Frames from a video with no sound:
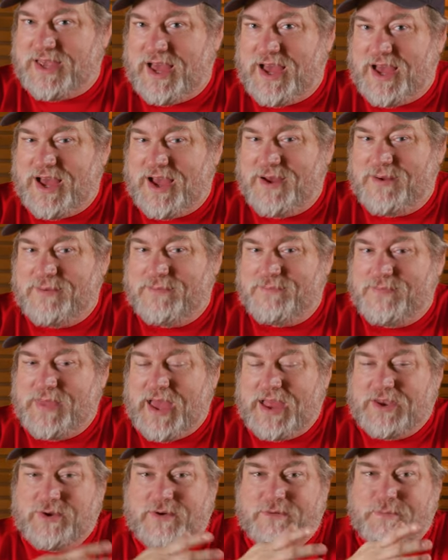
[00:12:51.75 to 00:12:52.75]
Uh,
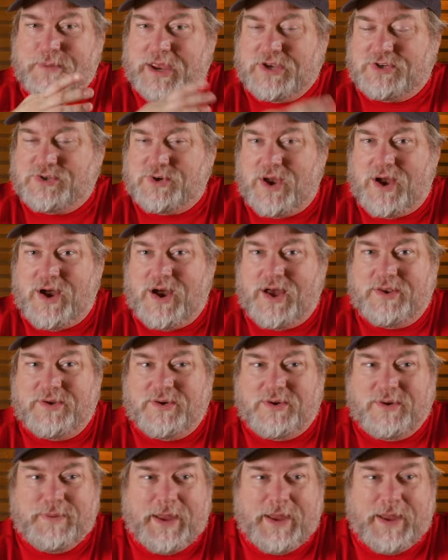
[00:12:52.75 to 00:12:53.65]
I do have a Patreon or a